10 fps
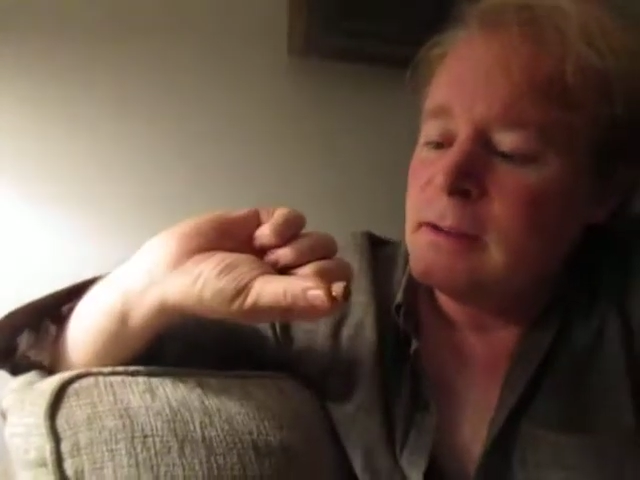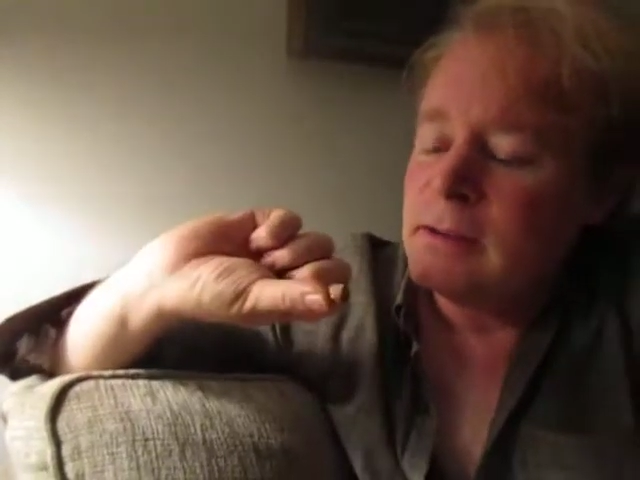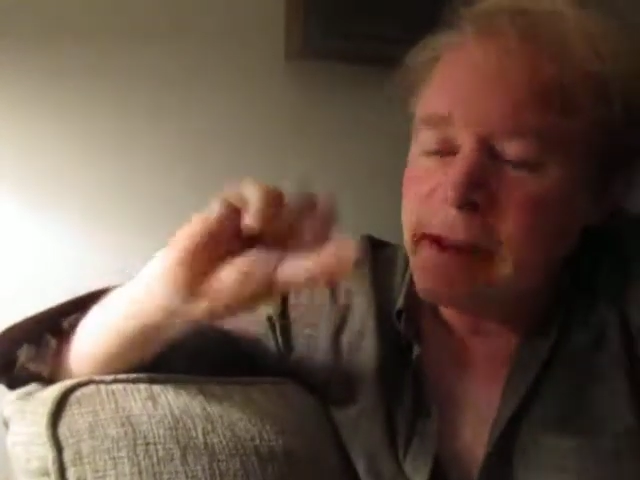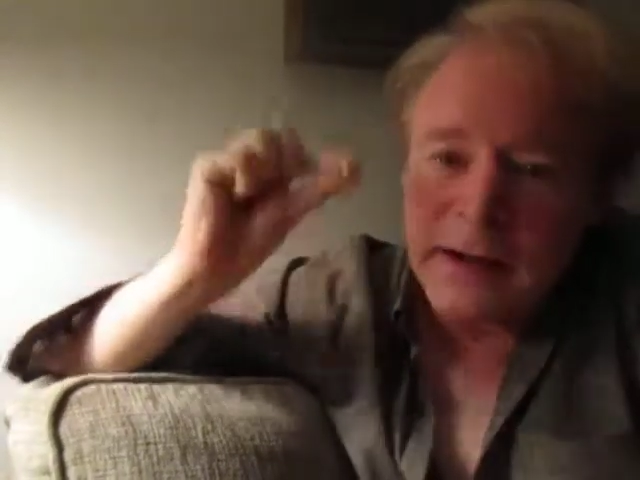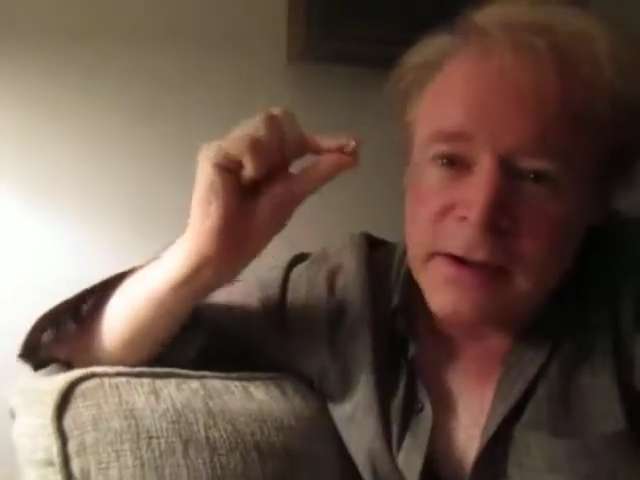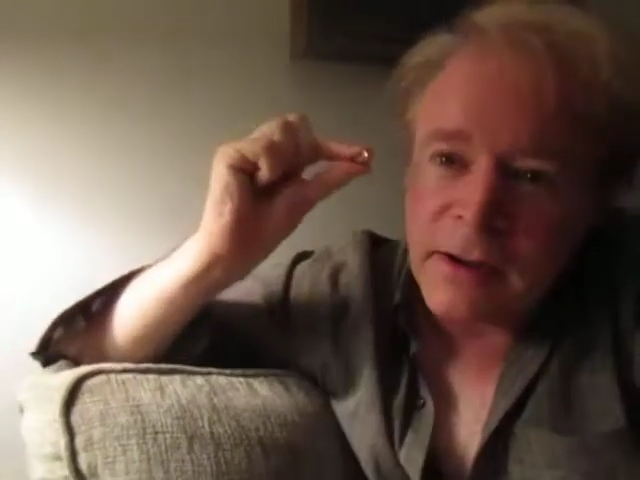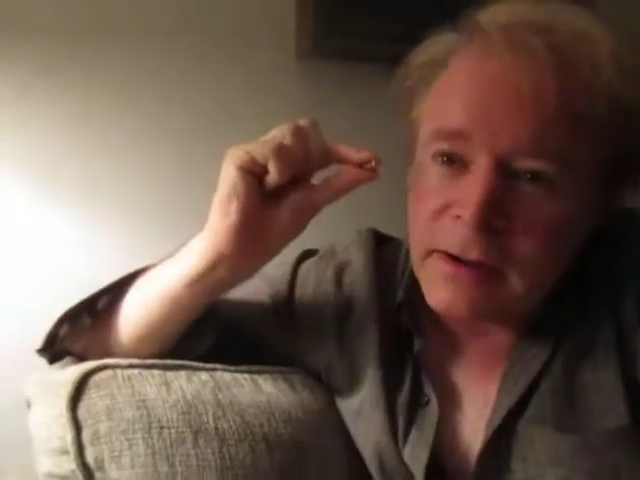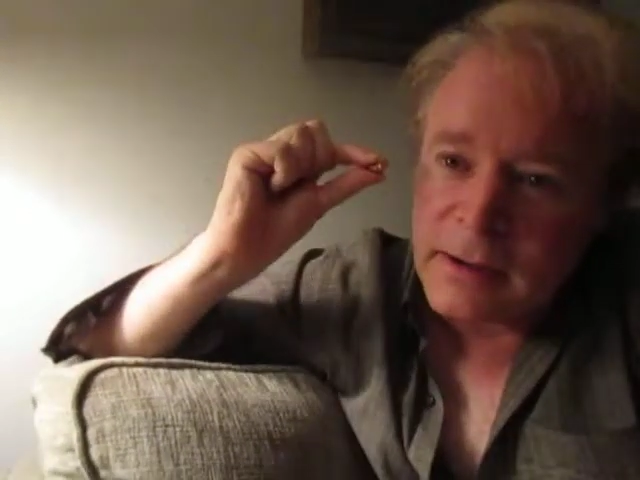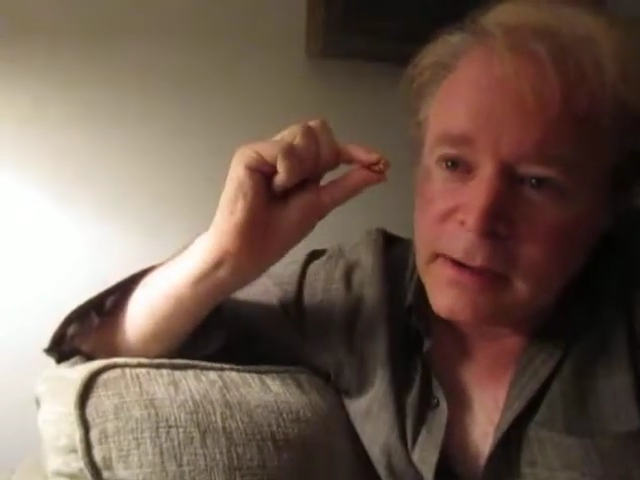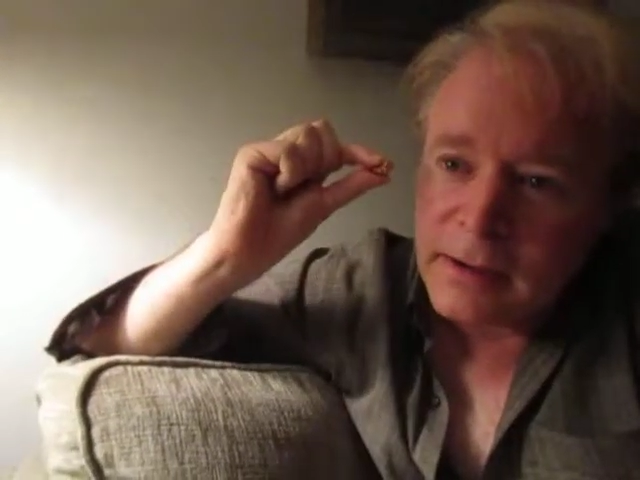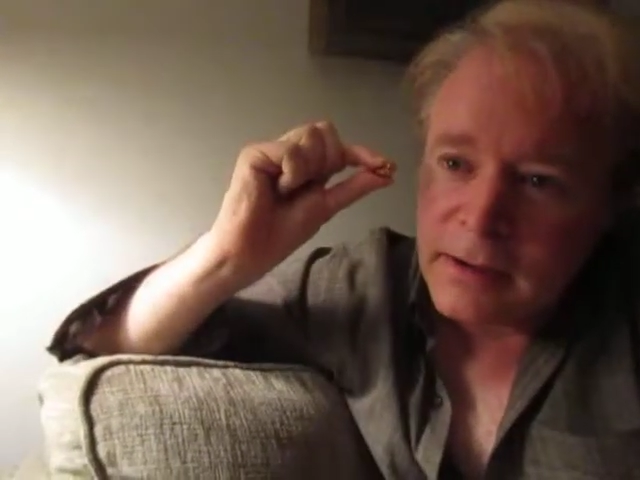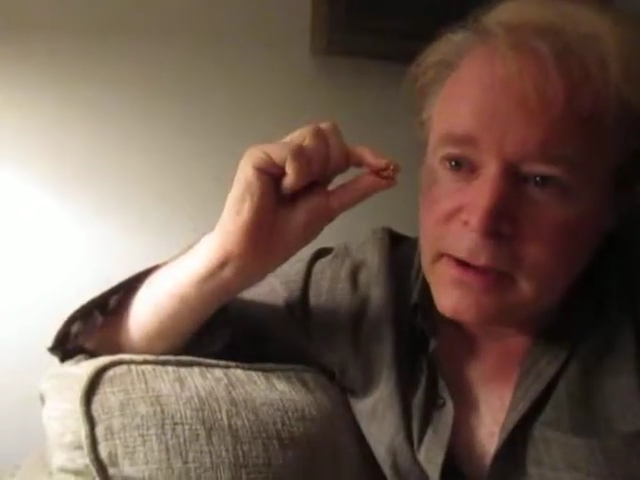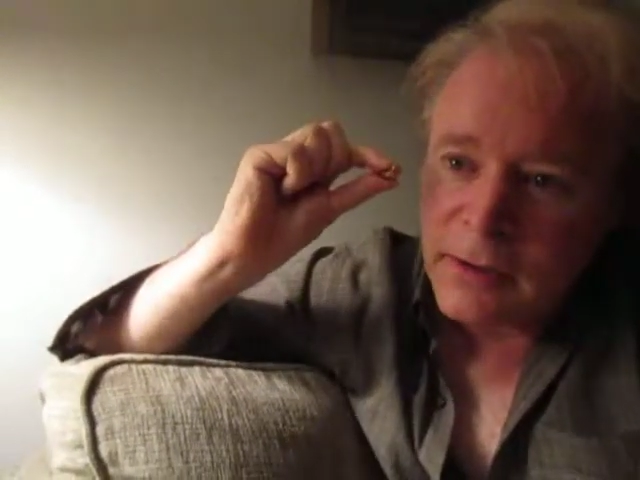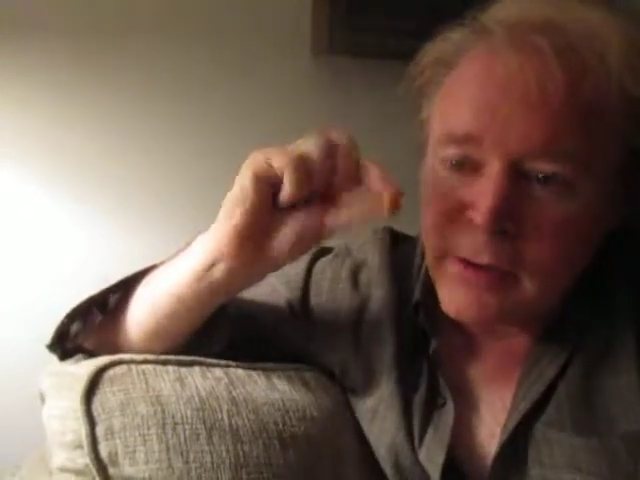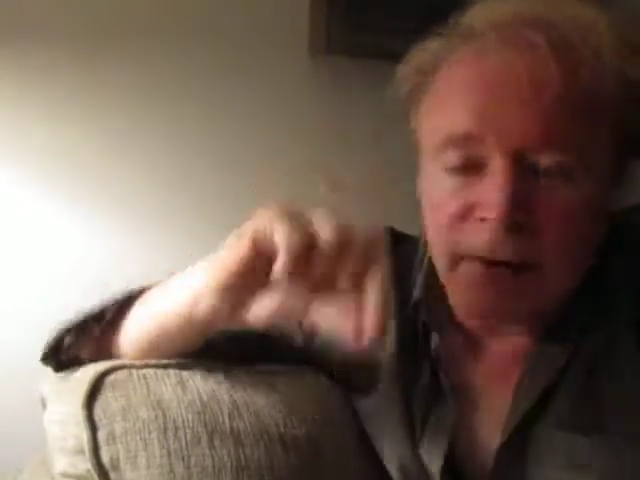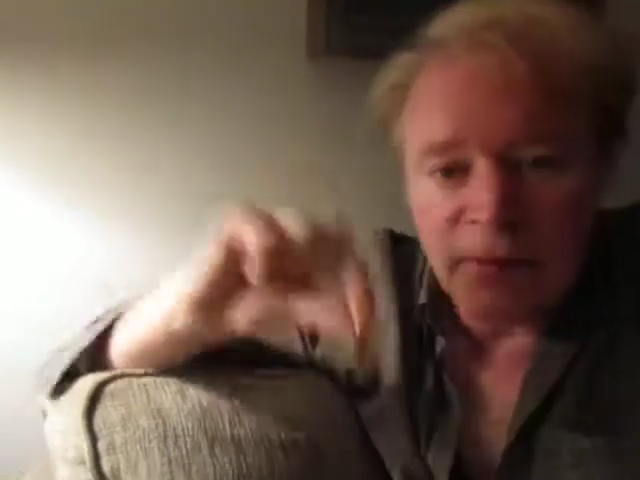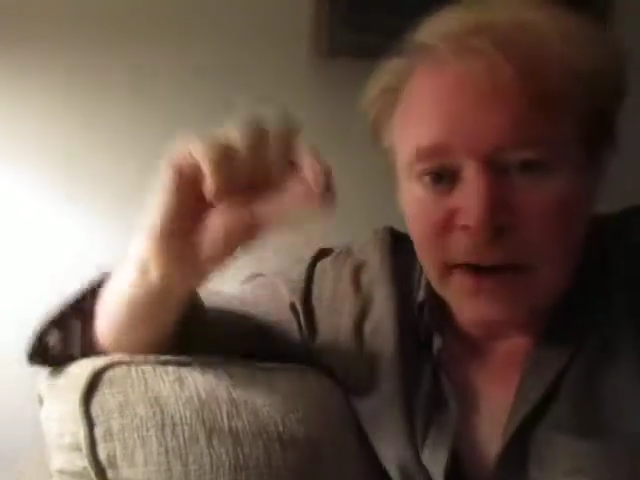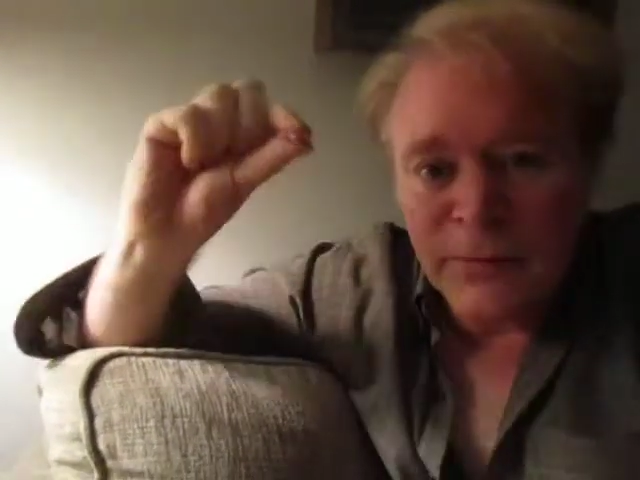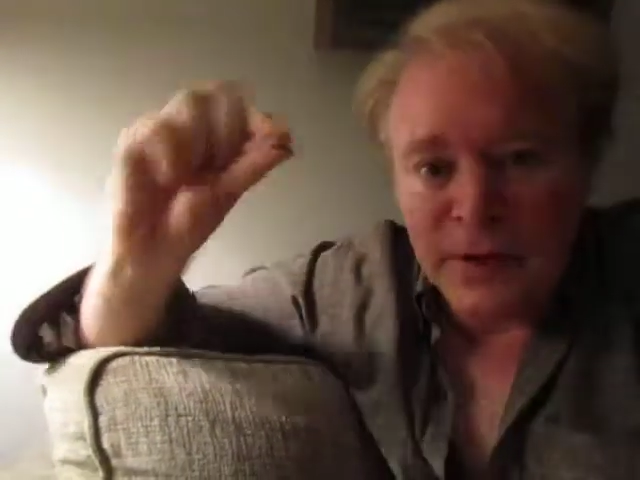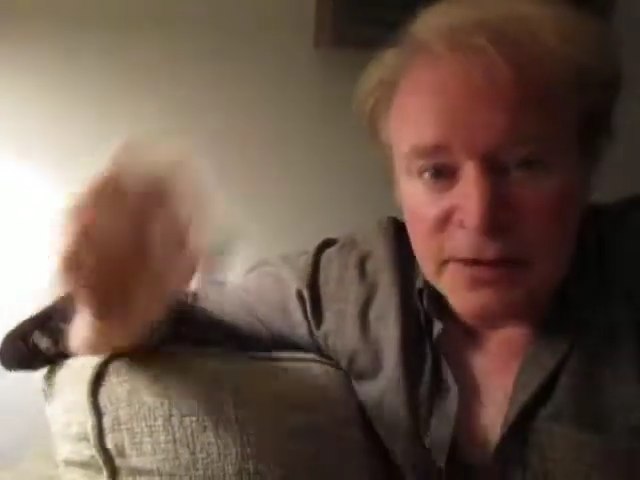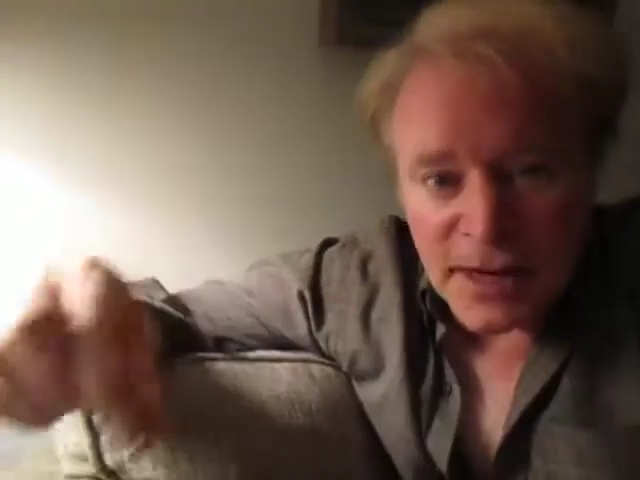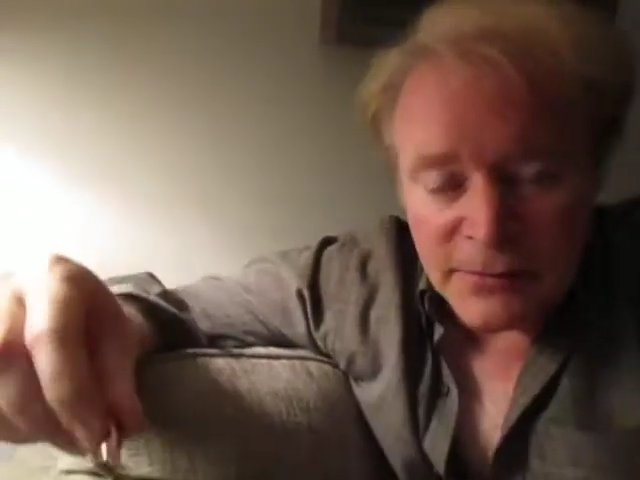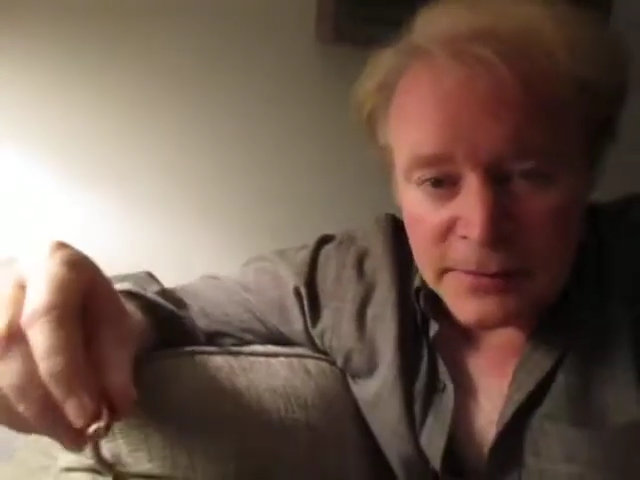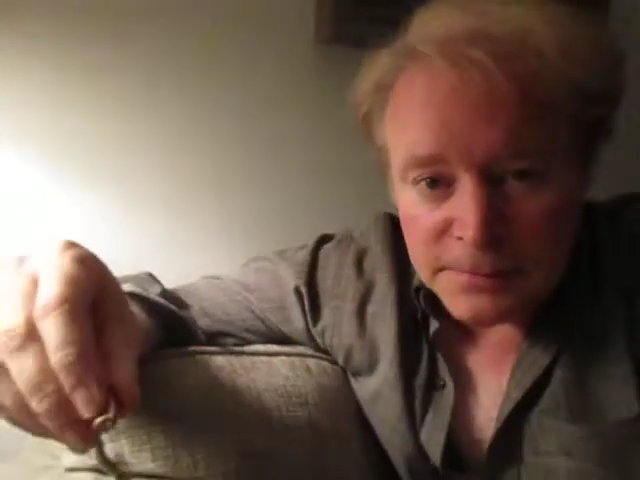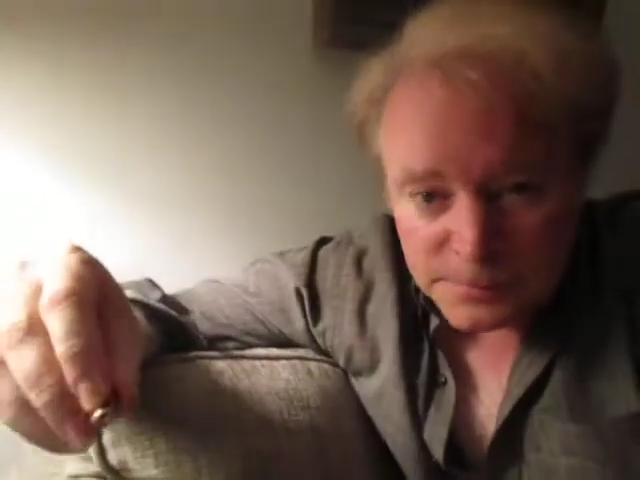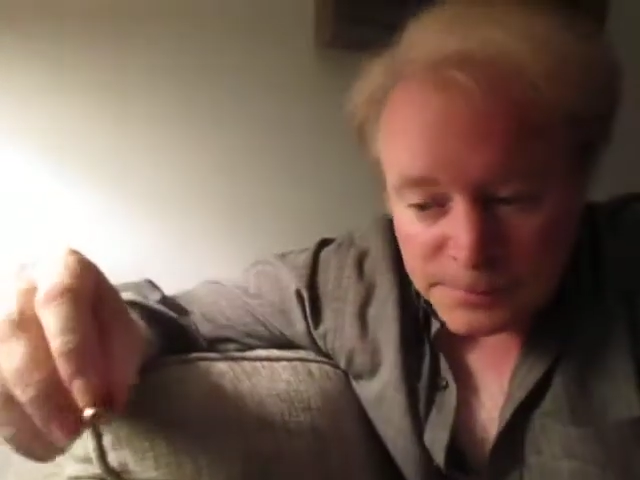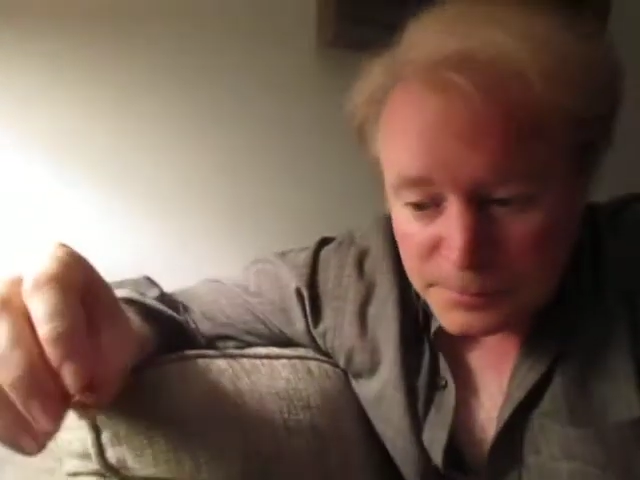landed on uh, Quran 547,